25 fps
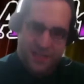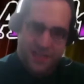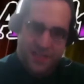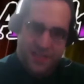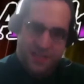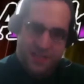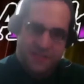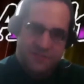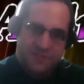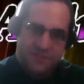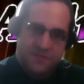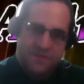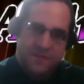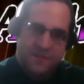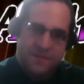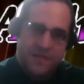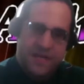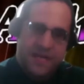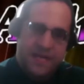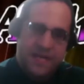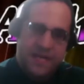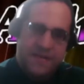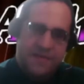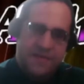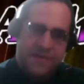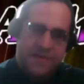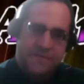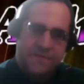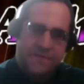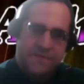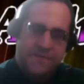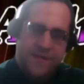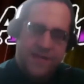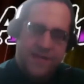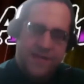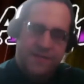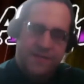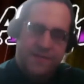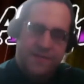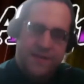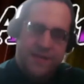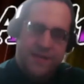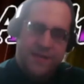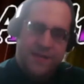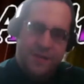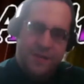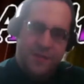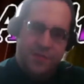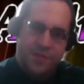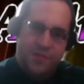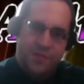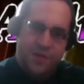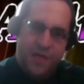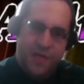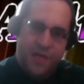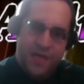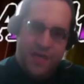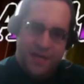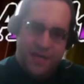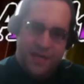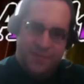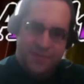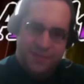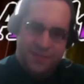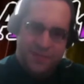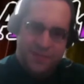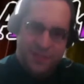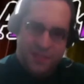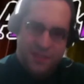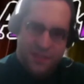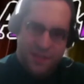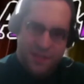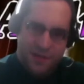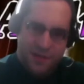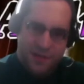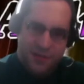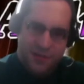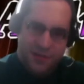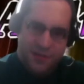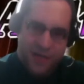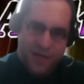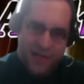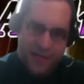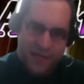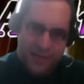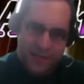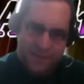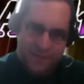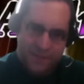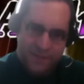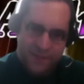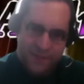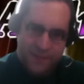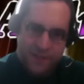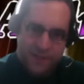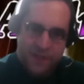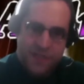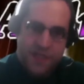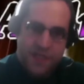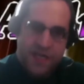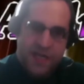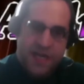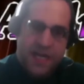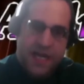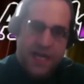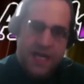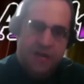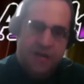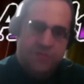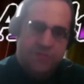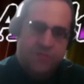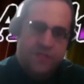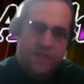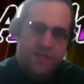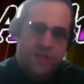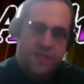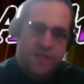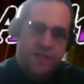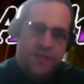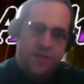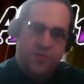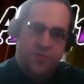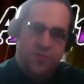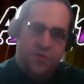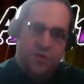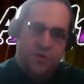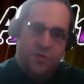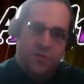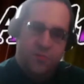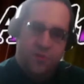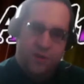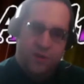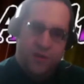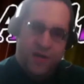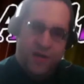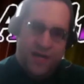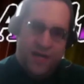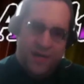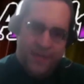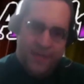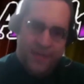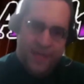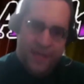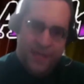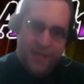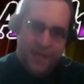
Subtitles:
Yeah. With everything that you accomplished in your life, how did you overcome it?